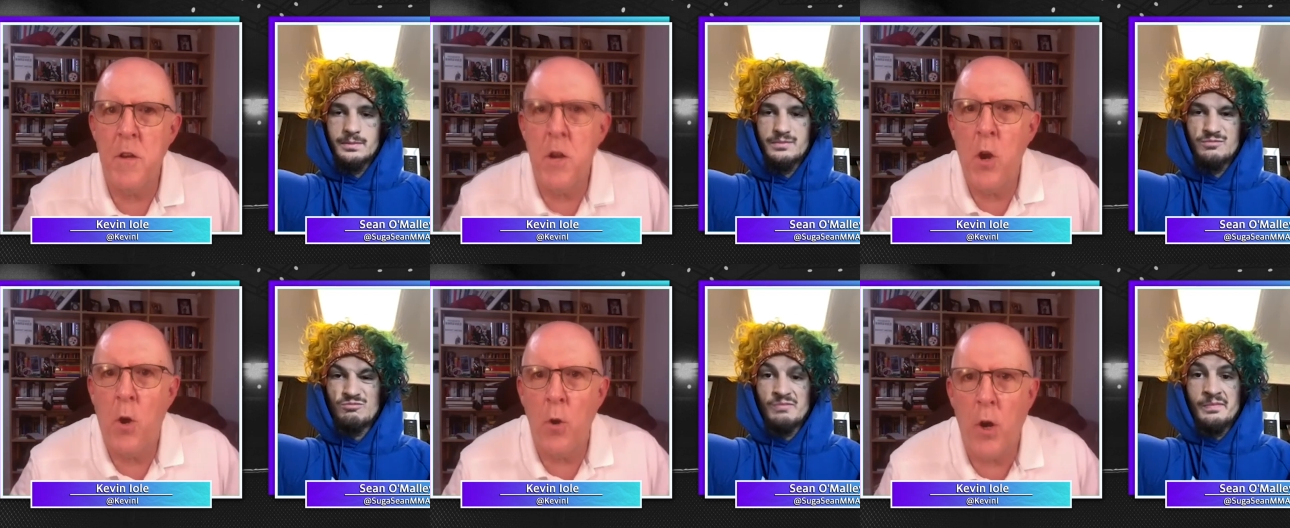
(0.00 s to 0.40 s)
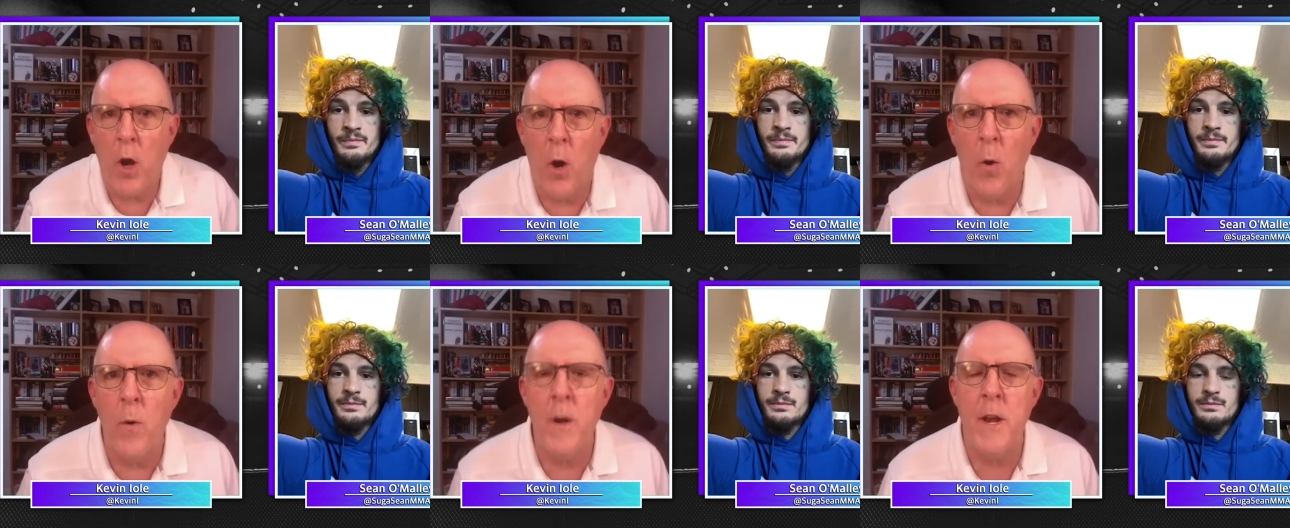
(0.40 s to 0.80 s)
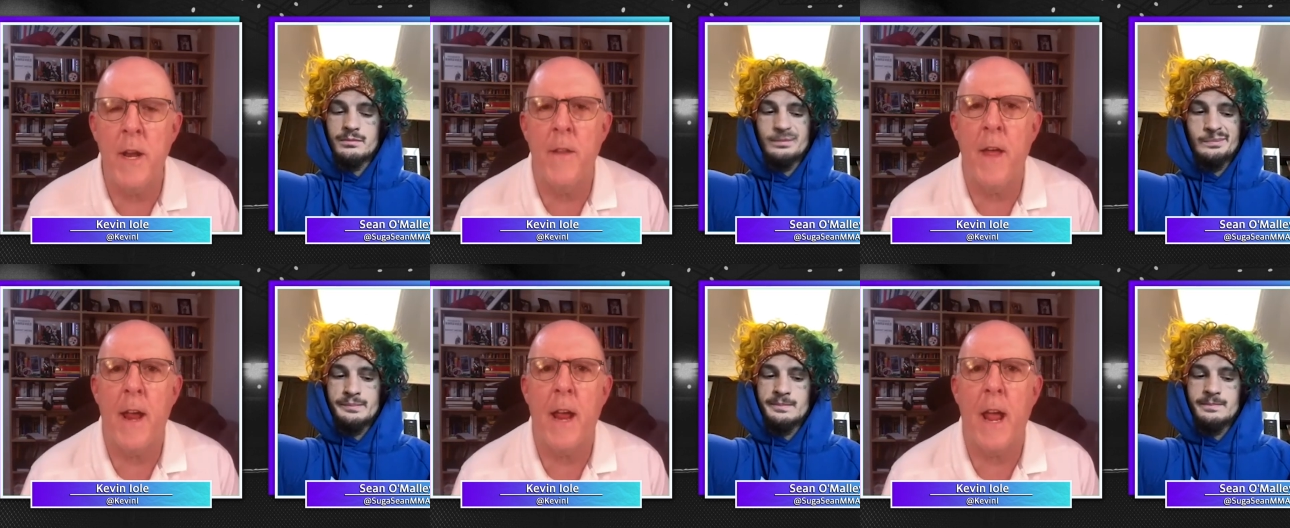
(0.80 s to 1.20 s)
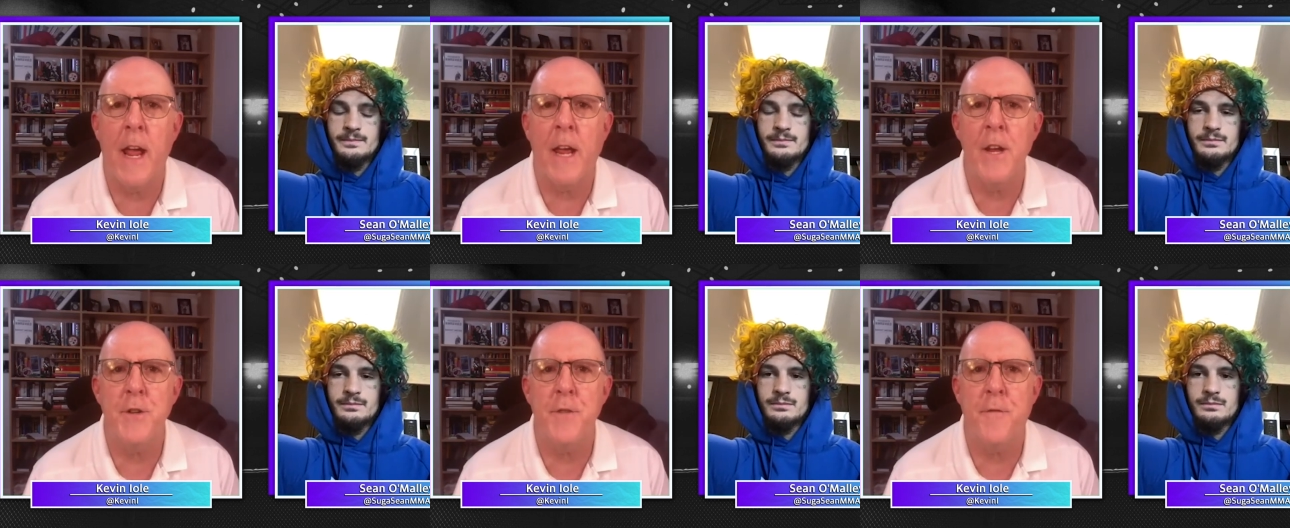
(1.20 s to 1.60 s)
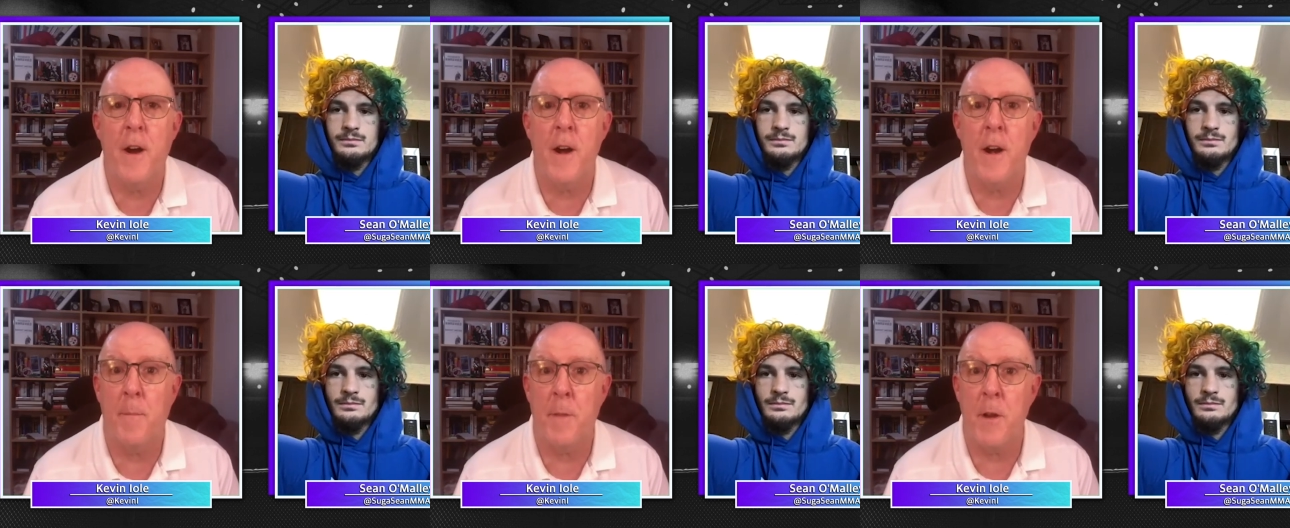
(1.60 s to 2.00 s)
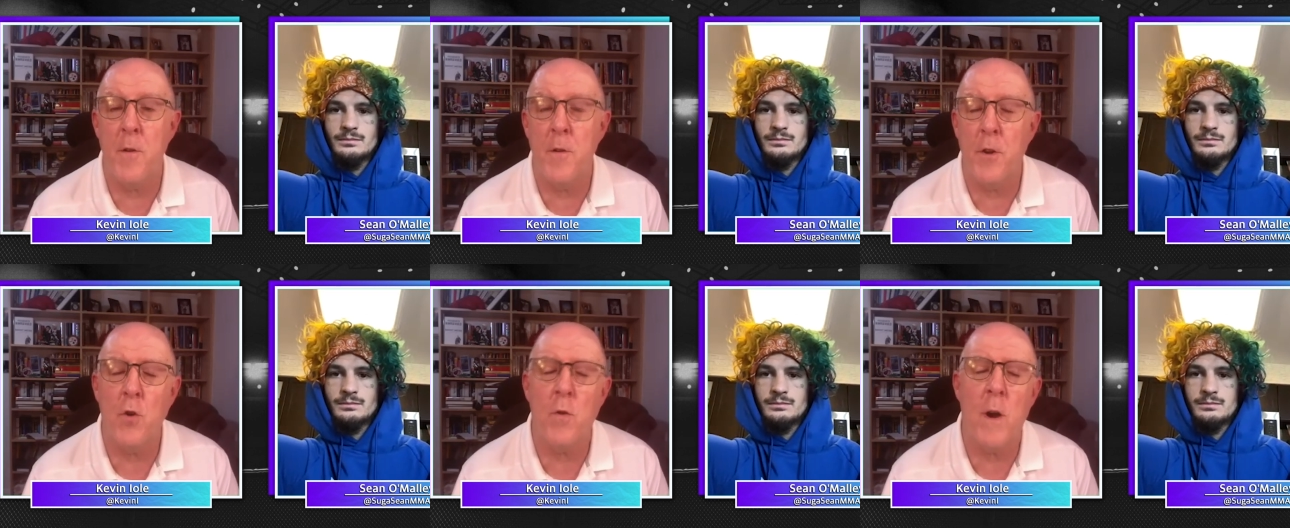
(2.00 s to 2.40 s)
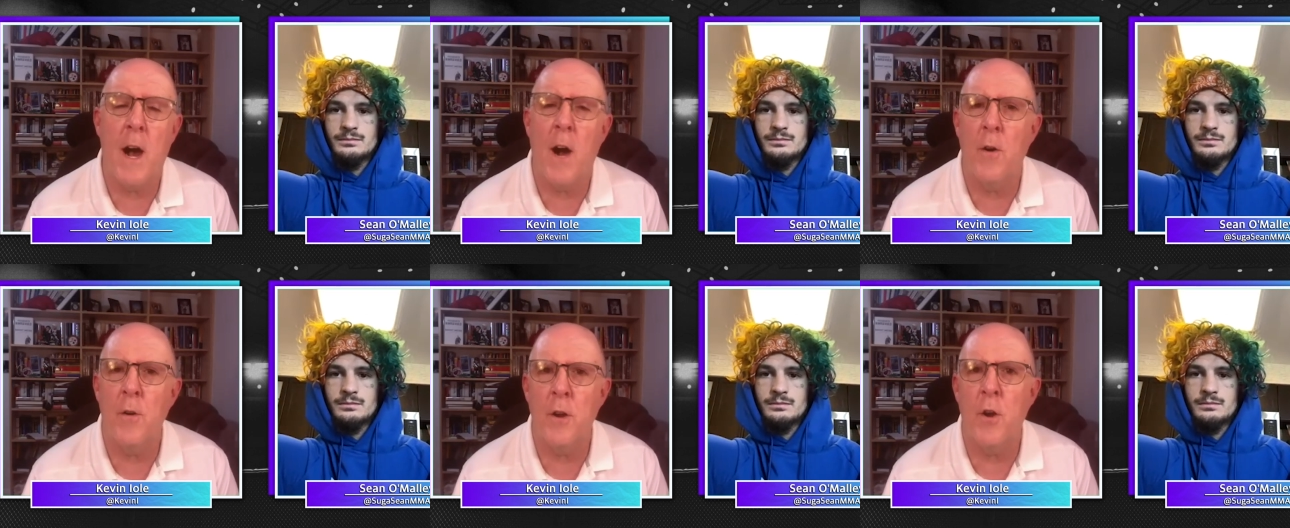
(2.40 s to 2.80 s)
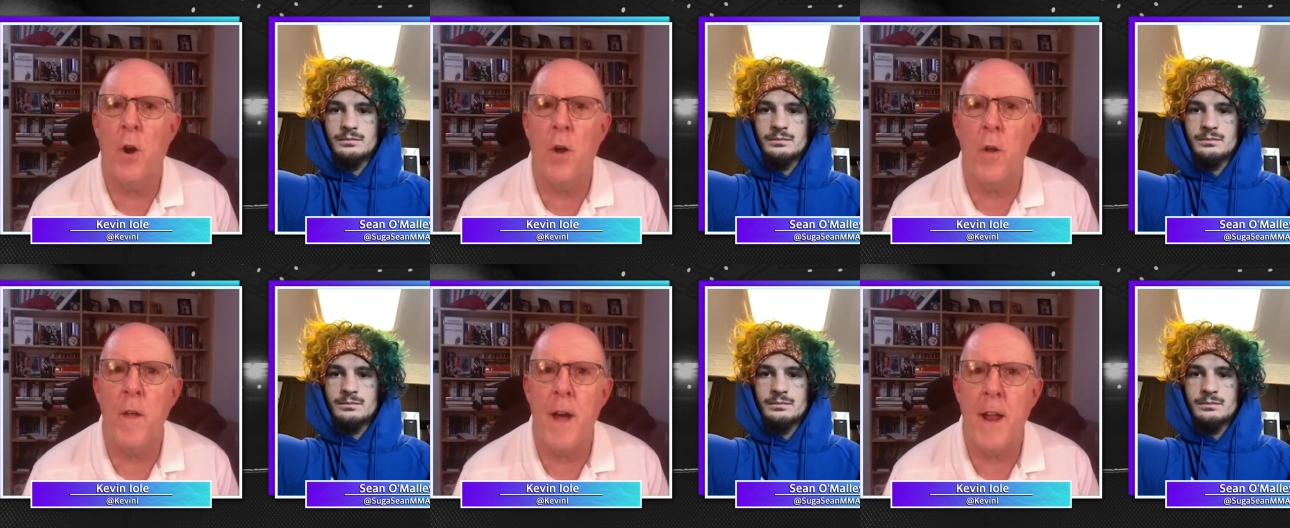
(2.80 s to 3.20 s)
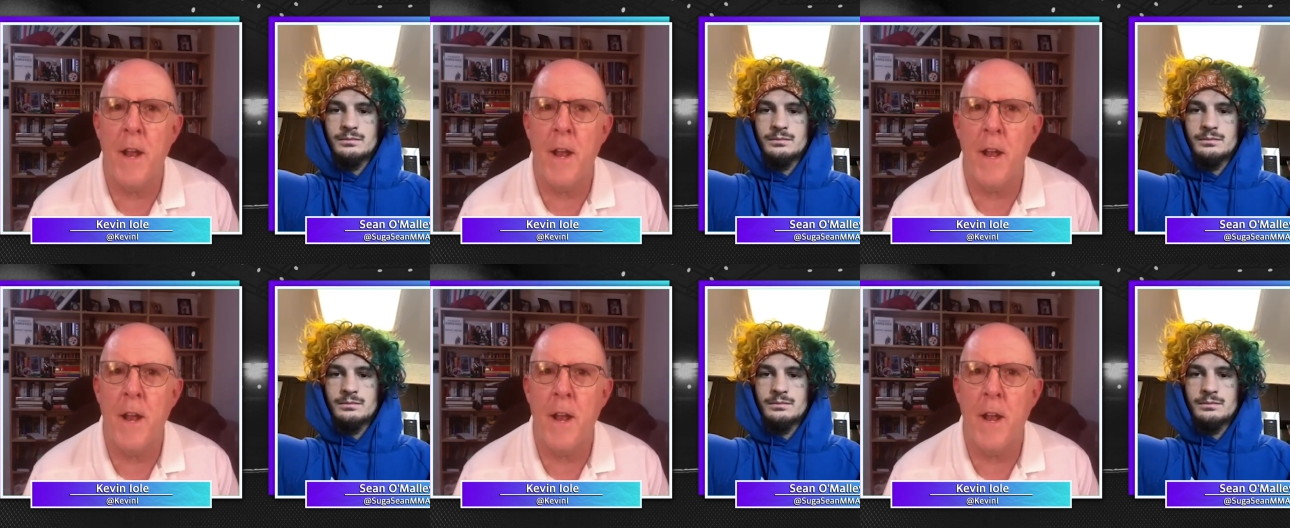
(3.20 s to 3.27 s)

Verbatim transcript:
Speaker 1: you know, going, and it gets you fired up to hear the crowd and all that.